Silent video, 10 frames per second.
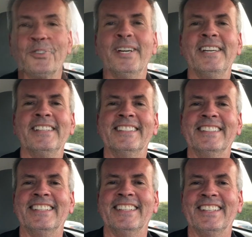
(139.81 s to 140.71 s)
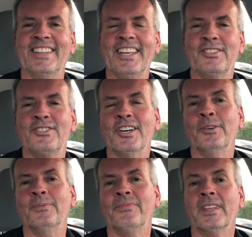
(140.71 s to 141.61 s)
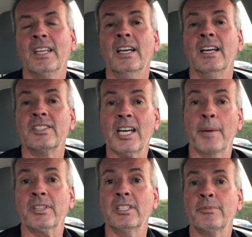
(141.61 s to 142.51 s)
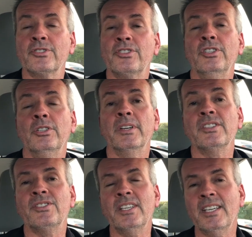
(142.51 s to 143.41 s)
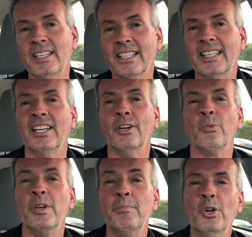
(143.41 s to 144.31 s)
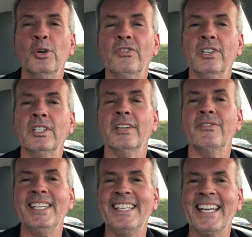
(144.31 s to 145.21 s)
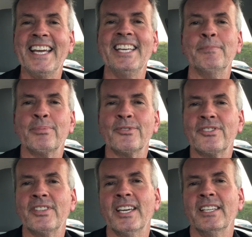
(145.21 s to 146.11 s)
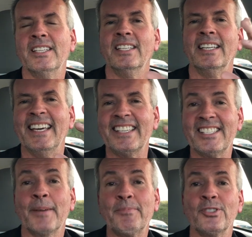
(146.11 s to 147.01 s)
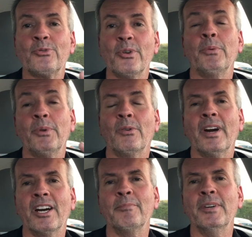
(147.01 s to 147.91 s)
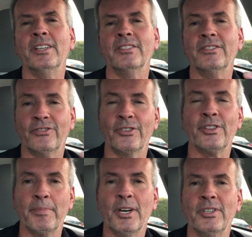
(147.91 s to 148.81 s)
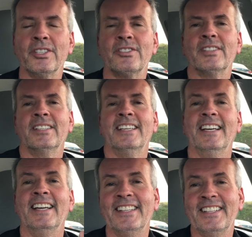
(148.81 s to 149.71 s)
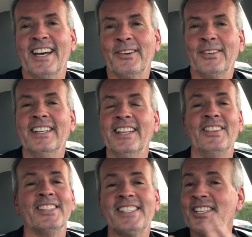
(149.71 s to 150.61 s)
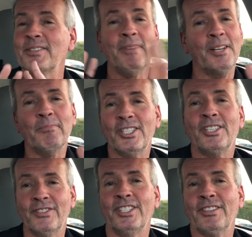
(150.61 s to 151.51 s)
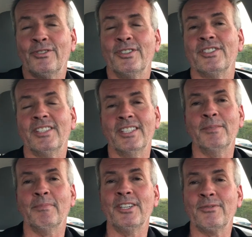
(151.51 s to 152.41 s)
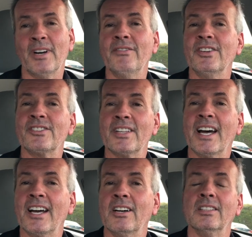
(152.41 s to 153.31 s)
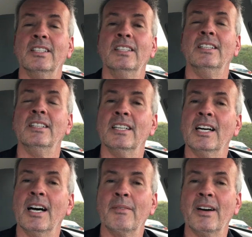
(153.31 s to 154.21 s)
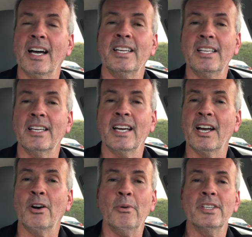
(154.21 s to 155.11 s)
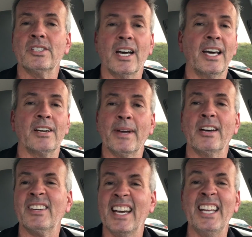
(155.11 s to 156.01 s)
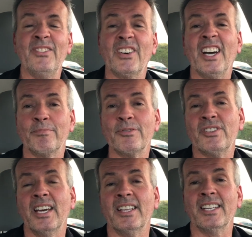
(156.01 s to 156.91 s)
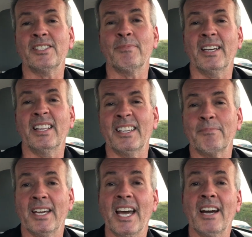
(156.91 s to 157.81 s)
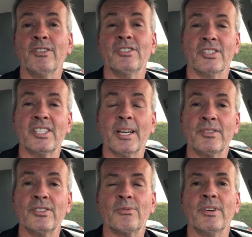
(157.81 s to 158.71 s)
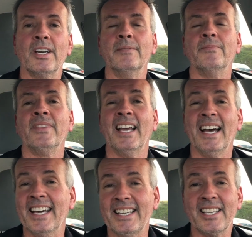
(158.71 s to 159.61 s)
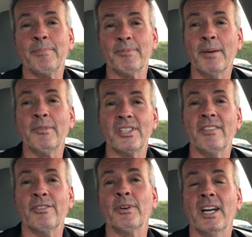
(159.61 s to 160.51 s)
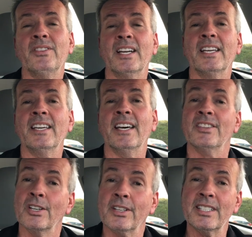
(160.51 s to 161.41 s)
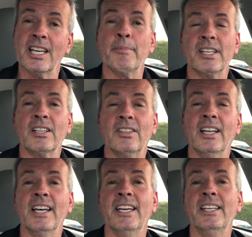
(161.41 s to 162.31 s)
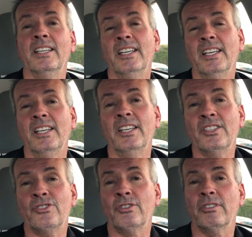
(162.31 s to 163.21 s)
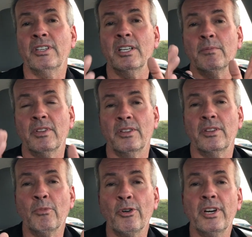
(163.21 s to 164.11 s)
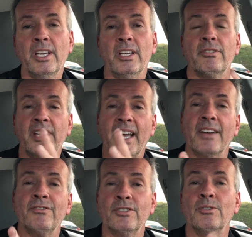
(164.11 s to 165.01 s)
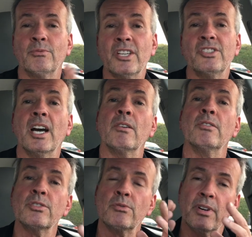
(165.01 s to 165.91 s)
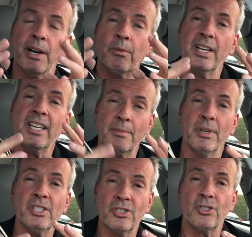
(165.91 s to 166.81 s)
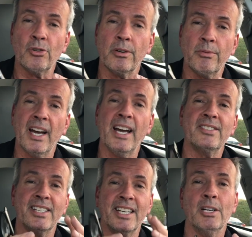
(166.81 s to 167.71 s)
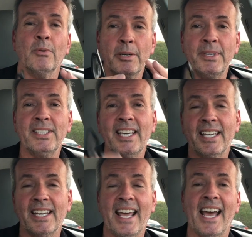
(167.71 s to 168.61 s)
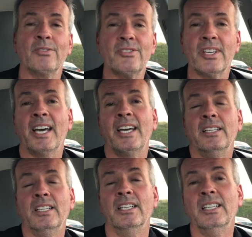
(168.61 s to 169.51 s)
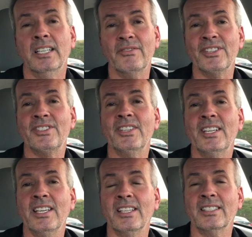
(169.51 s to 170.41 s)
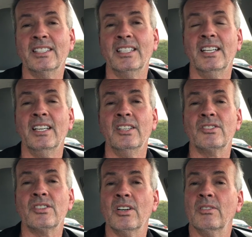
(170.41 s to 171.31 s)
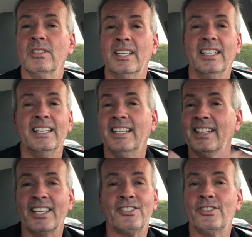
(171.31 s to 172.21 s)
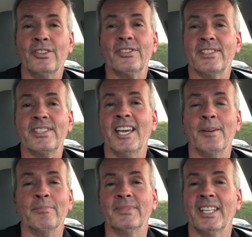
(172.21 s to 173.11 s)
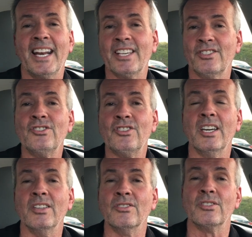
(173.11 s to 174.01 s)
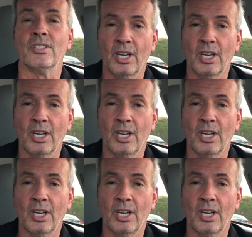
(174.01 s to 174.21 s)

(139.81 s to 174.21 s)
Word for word: Great, thanks Joe. Topic number two is the removal of the ninety percent acceptance rate requirement for the bonus. Now, this hasn't made much of a difference in my driving style. Um, I always got around ninety-five percent. That's my like my average acceptance rate. I accept almost every ride that I get. The only time I decline is during the morning or the afternoon rush hours, where I want to get a bunch of short rides and I don't want to be taken outside of the city. So that's still the same. That hasn't changed.